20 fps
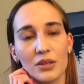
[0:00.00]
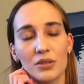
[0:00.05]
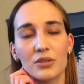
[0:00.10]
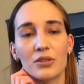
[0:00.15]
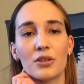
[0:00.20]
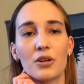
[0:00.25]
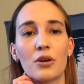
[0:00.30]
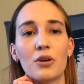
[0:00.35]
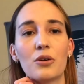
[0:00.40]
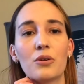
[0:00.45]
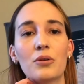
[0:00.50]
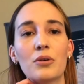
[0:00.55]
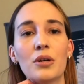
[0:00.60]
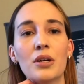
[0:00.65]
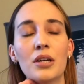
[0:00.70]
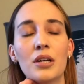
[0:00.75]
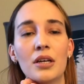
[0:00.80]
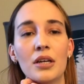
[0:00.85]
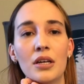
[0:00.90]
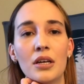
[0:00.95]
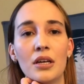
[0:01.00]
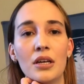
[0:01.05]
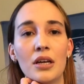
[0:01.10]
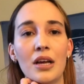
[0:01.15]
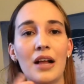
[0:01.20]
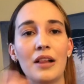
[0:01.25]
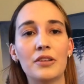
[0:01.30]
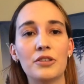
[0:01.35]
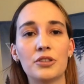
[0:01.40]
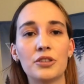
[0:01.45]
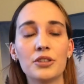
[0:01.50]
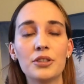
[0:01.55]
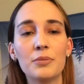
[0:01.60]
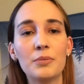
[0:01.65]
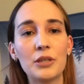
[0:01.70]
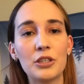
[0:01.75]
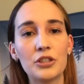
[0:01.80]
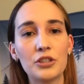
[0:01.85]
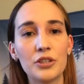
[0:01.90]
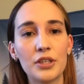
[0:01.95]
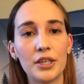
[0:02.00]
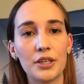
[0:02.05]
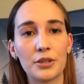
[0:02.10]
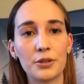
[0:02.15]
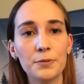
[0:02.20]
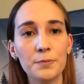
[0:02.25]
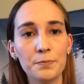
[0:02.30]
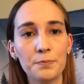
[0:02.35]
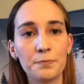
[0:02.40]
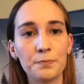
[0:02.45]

So I'll insert the picture here.